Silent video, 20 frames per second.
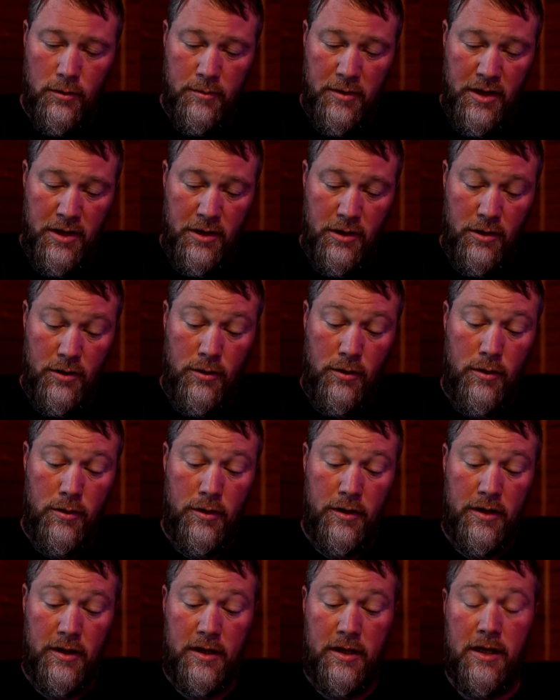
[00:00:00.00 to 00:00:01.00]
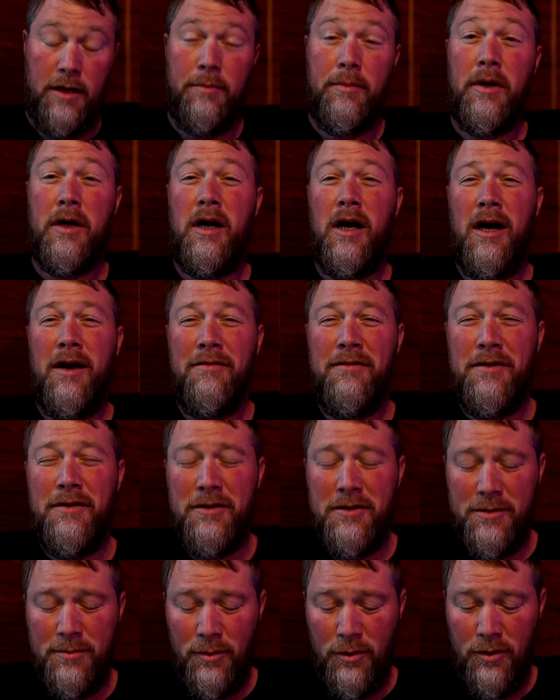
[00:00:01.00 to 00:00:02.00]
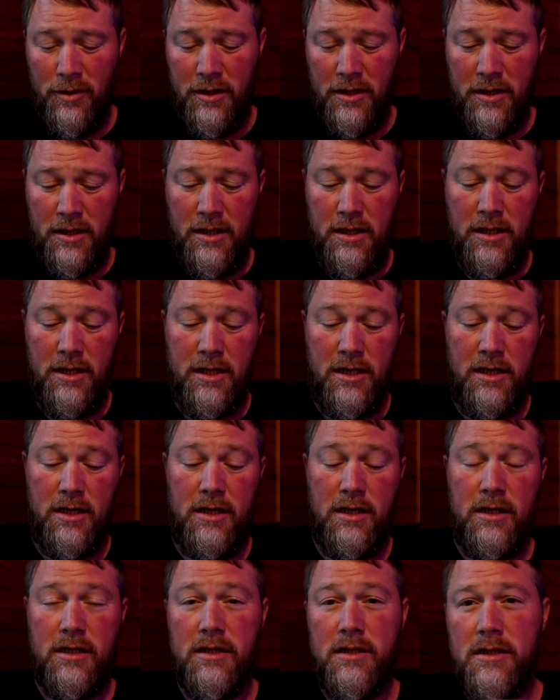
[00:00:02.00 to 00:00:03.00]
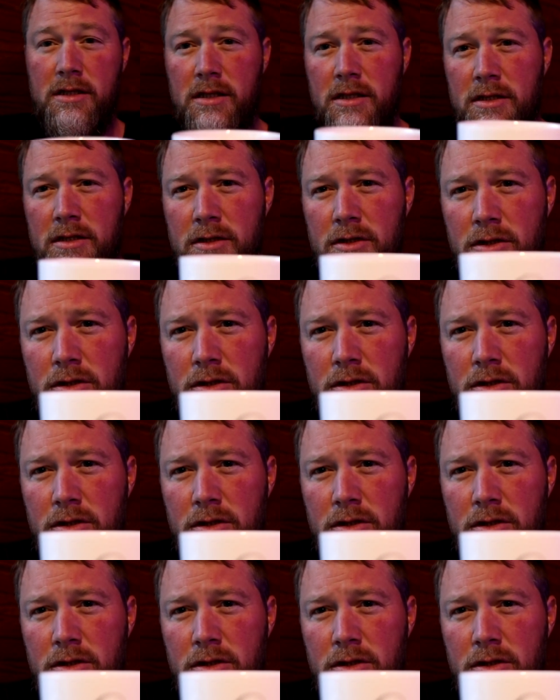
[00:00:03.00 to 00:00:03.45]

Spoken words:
I'm here with a cup of coffee this morning. It says,